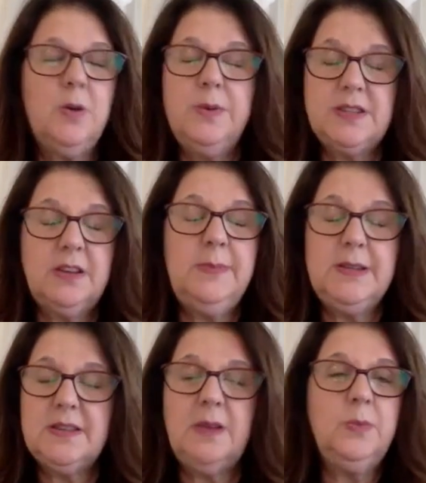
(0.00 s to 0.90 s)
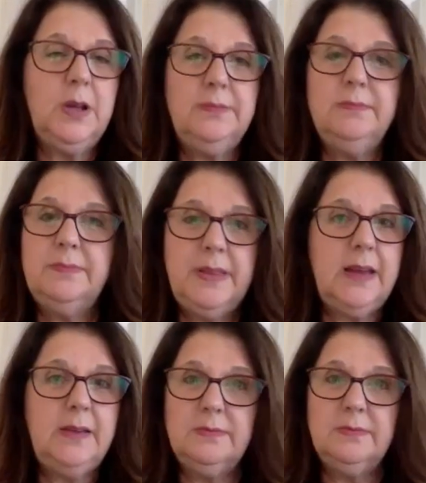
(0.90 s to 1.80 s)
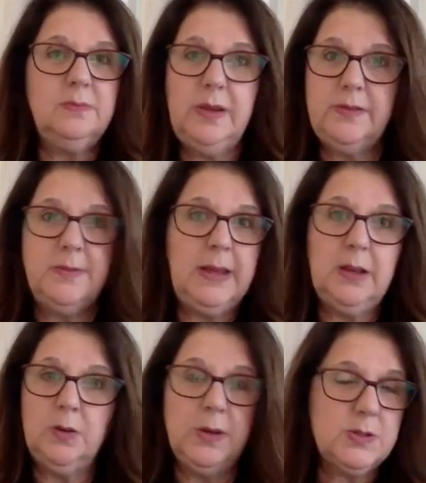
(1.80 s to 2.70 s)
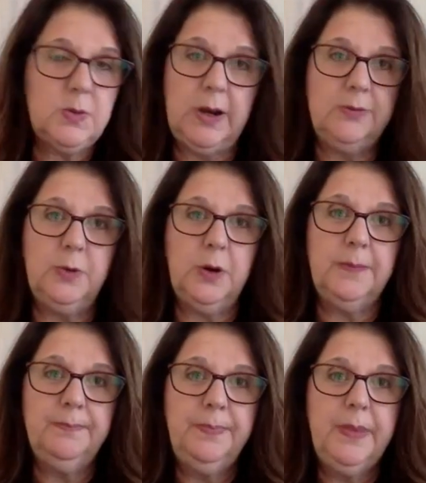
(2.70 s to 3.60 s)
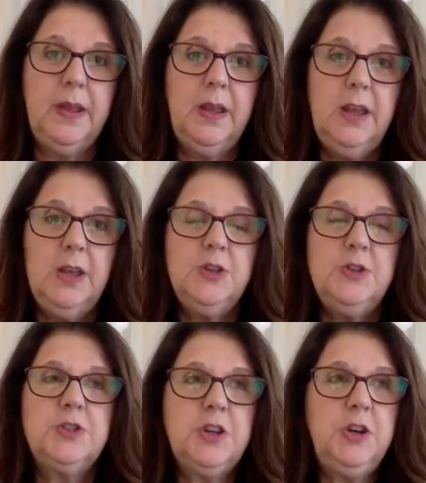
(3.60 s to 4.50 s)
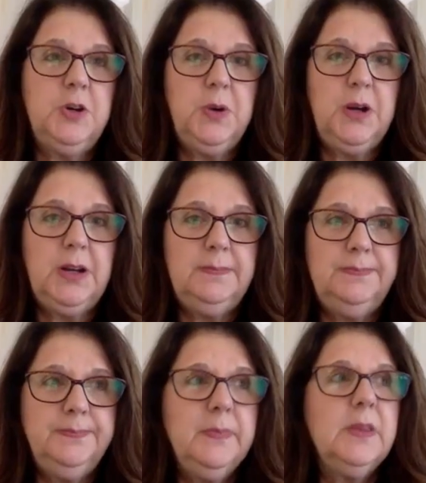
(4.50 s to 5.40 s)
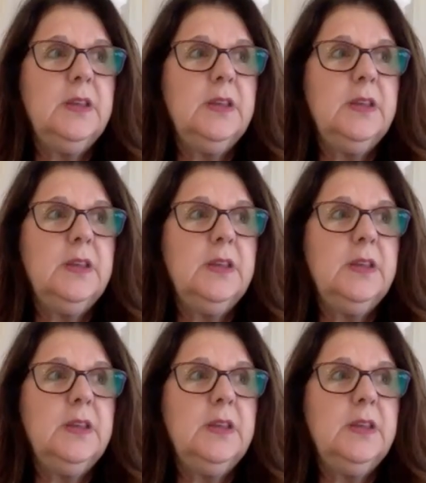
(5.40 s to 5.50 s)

always going to be someone that we have to make a quilt square for mm-hmm. so um